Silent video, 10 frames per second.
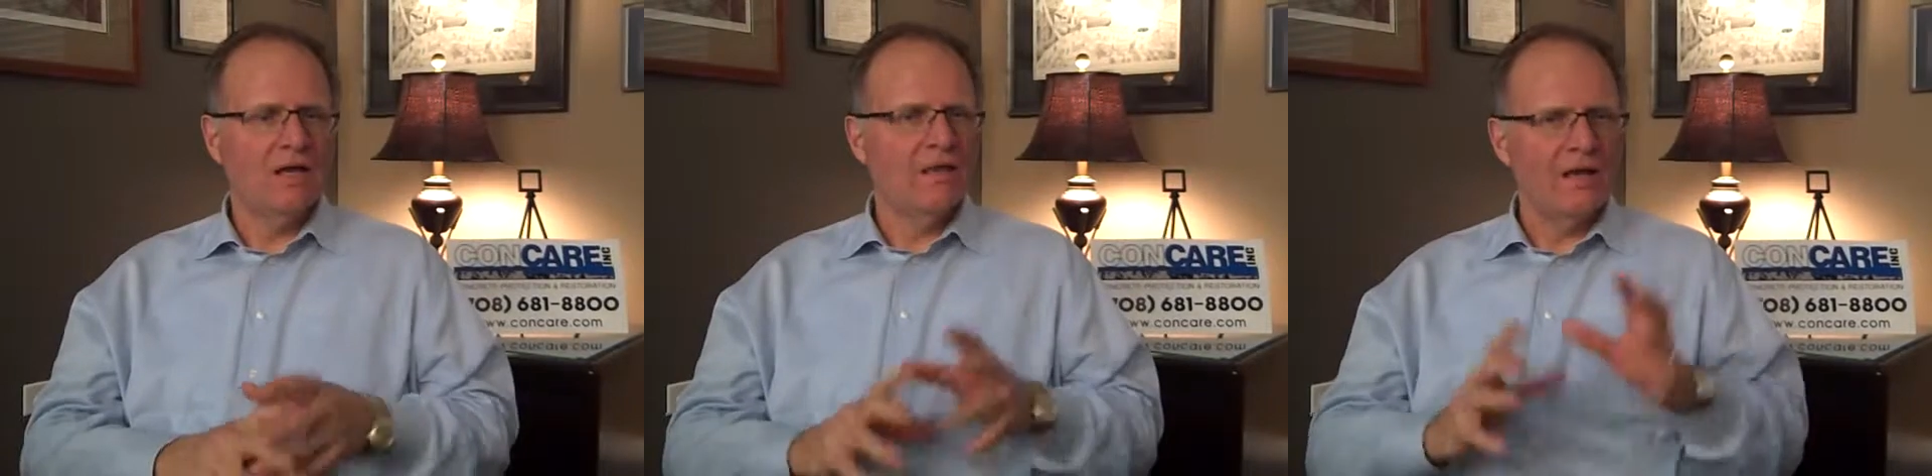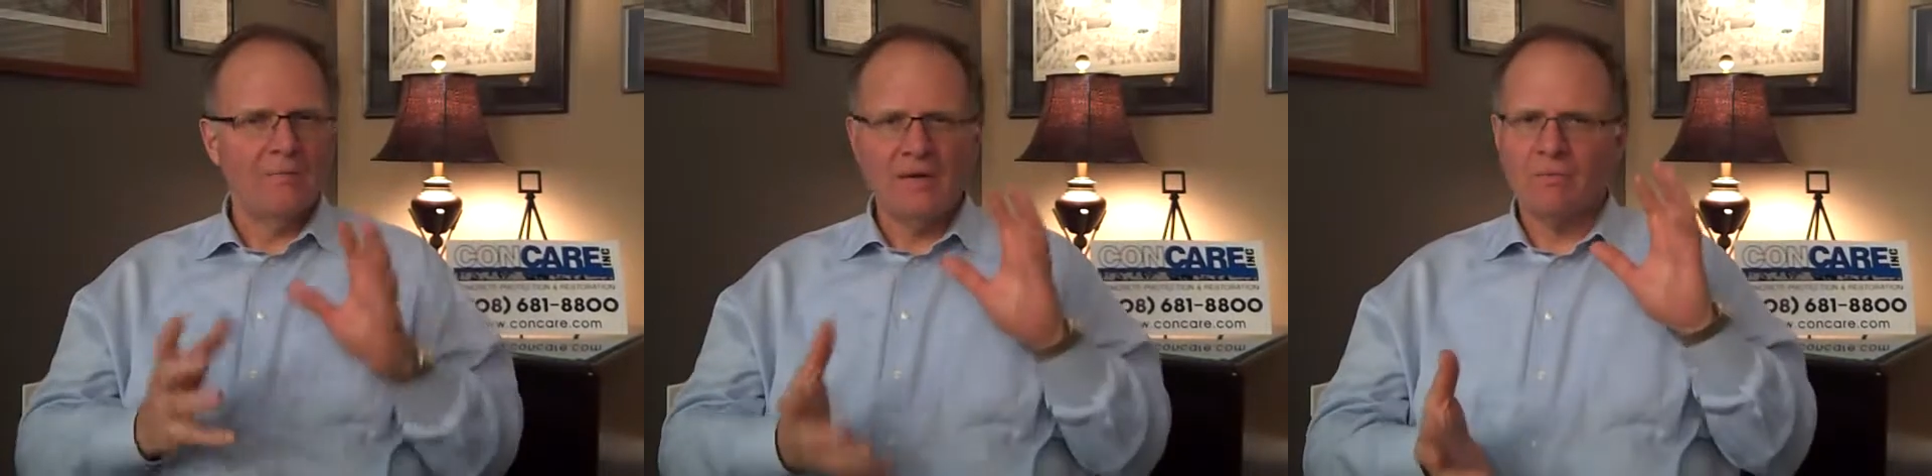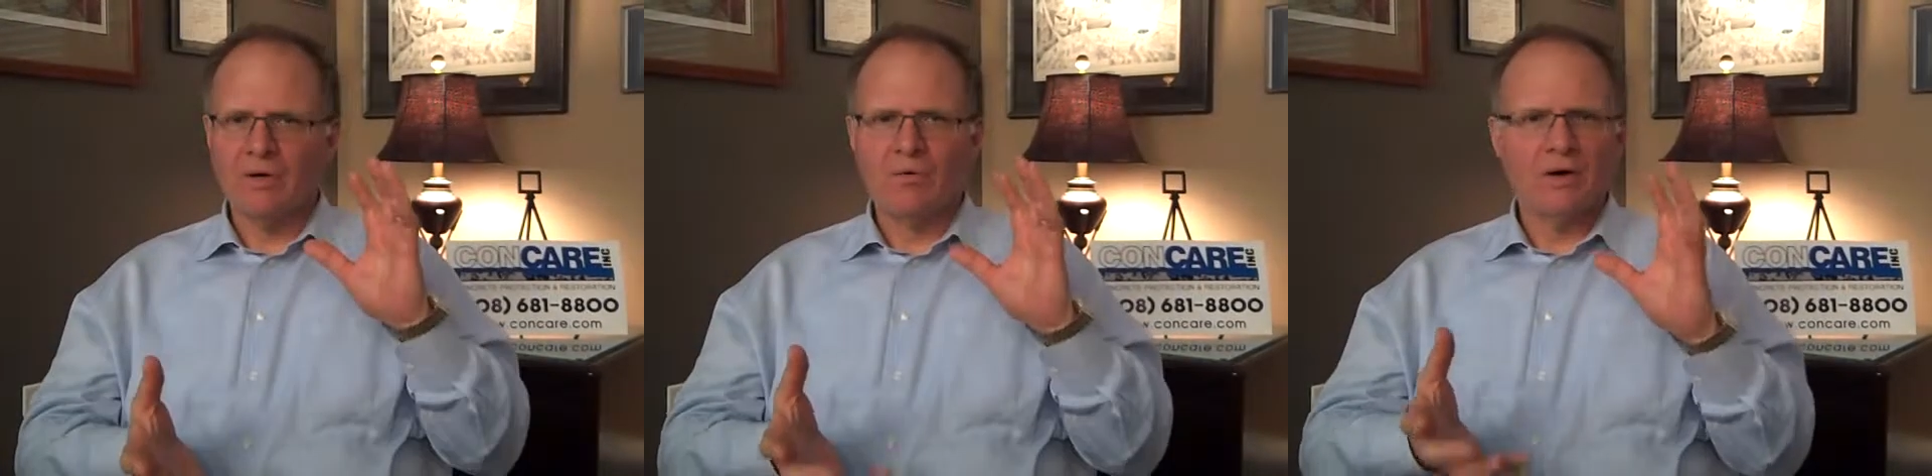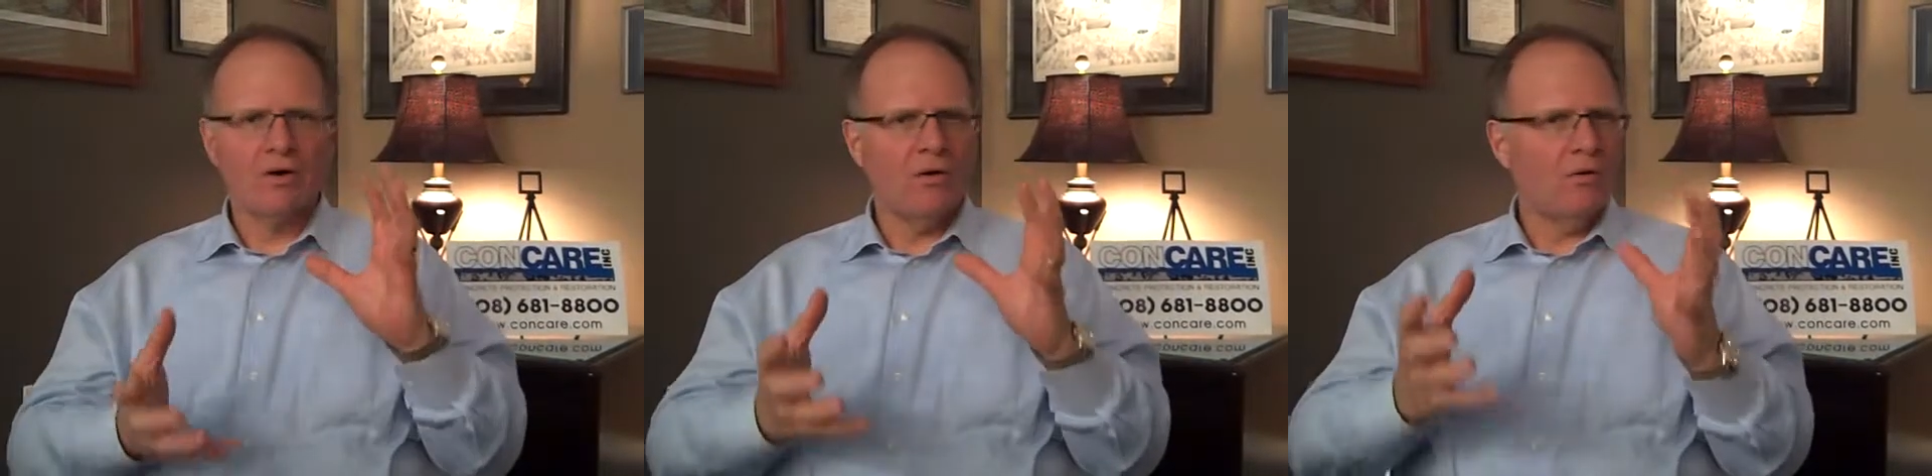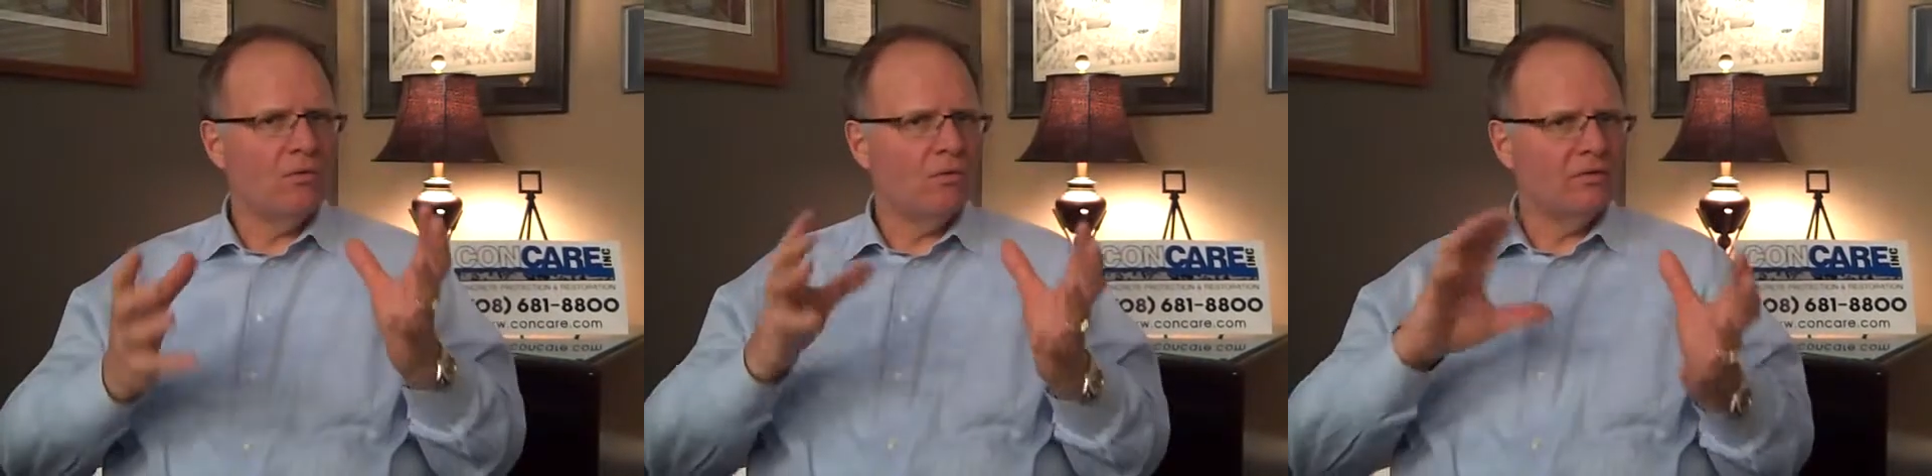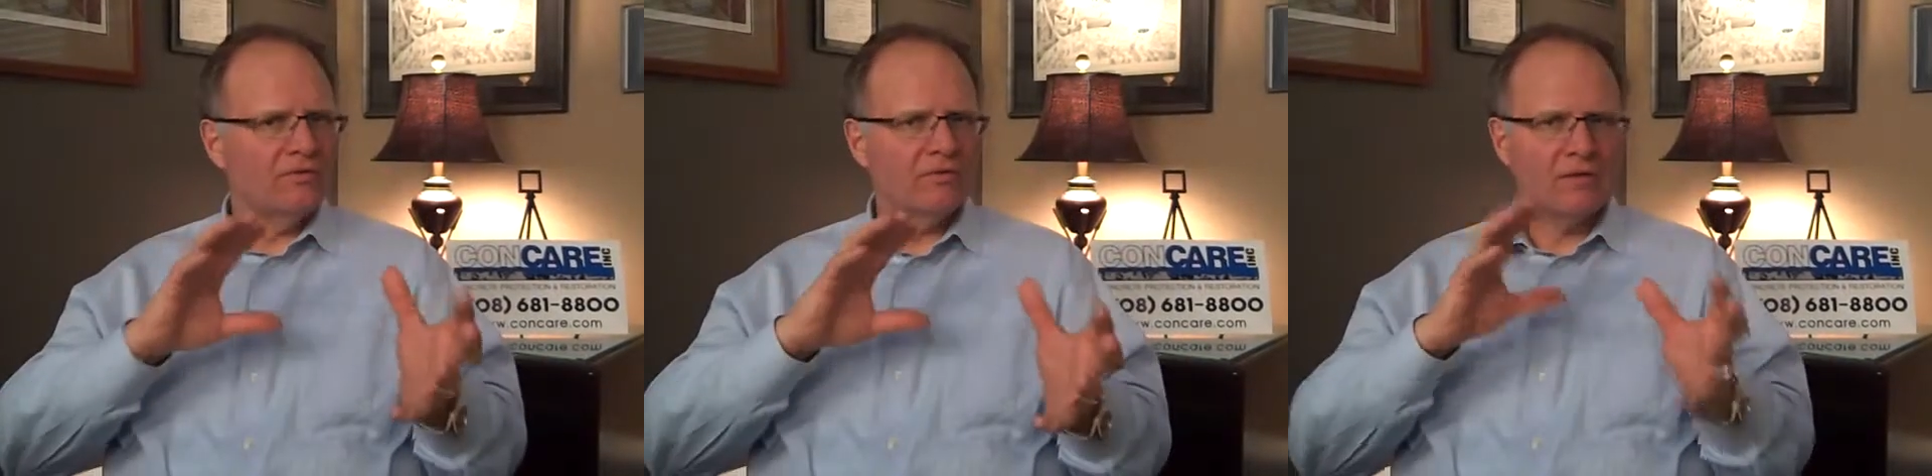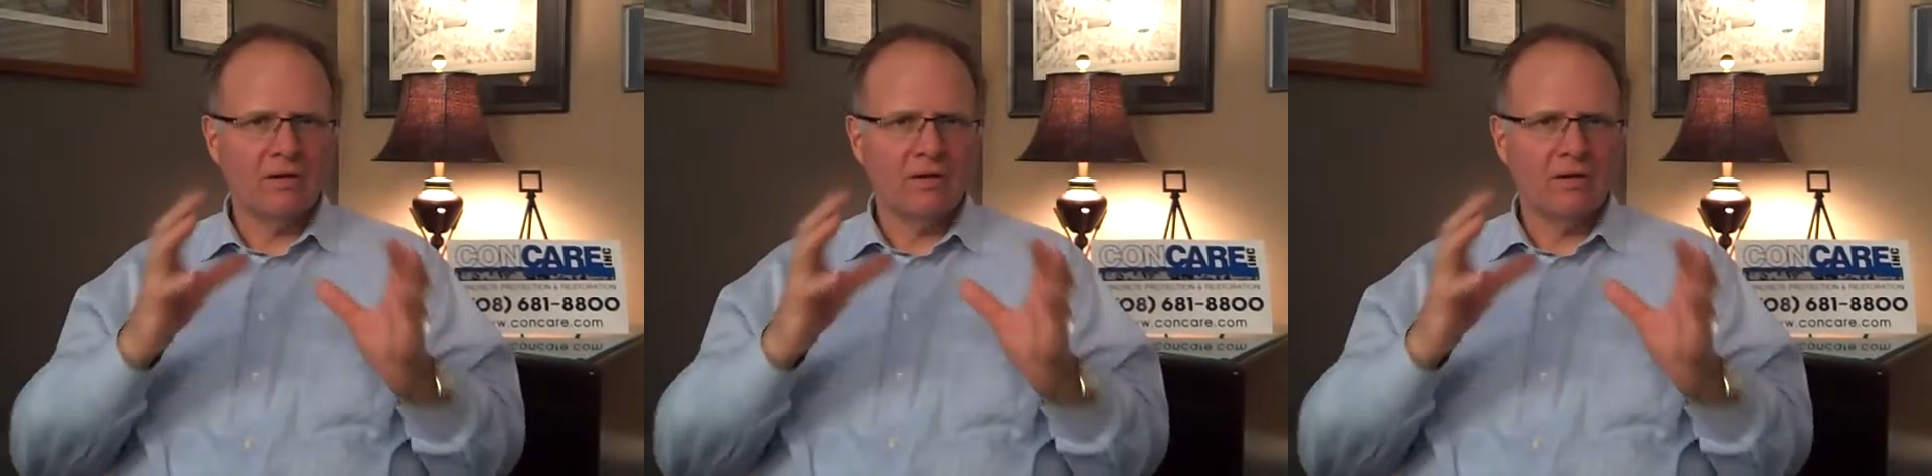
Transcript: That may require a whole different